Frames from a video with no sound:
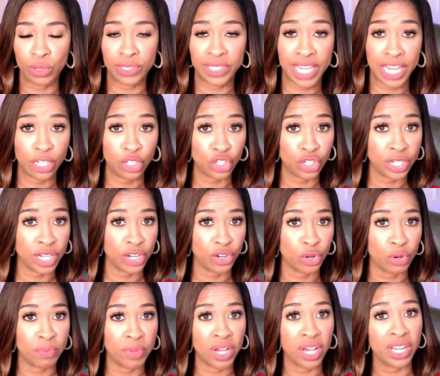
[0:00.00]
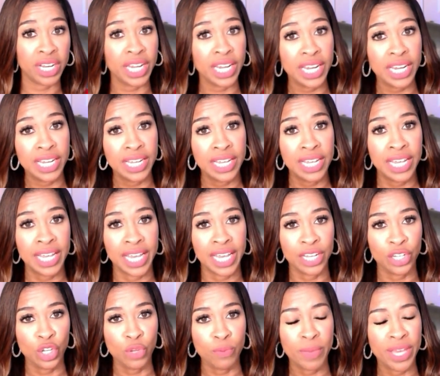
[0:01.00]
tension in your body,
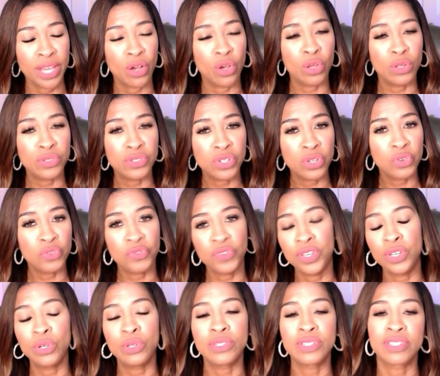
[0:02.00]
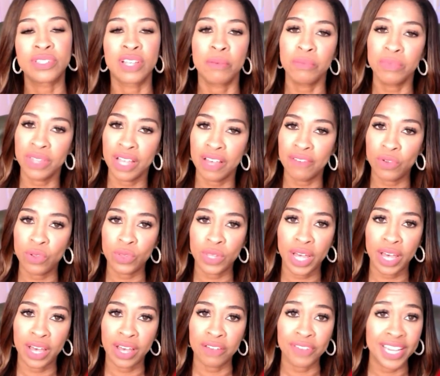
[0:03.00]
and you may also feel some level
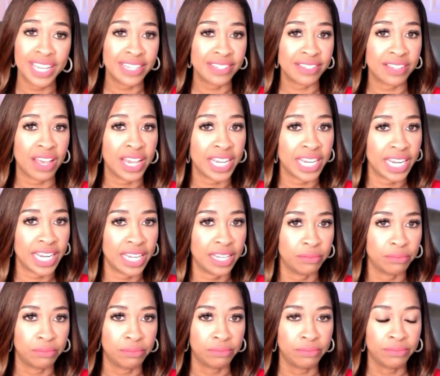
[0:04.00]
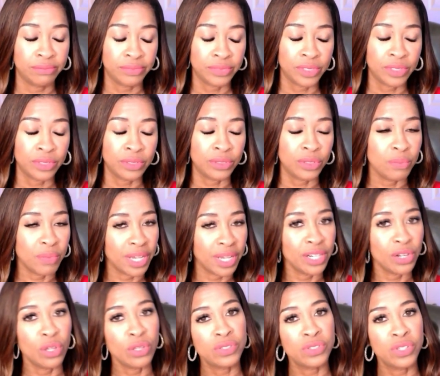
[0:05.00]
of anxiety. You might
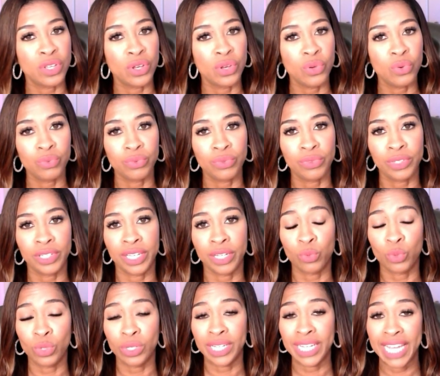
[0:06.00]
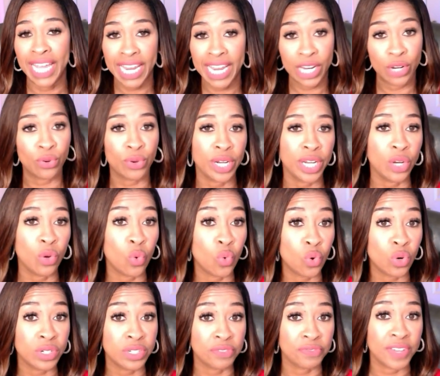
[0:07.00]
also get really angry
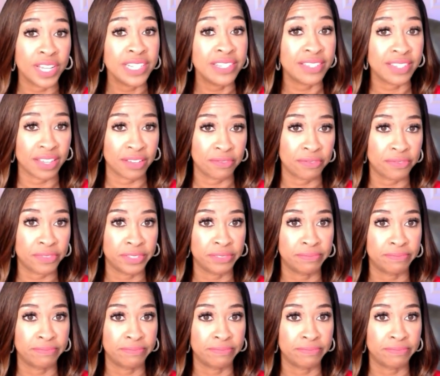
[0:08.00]
or defensive.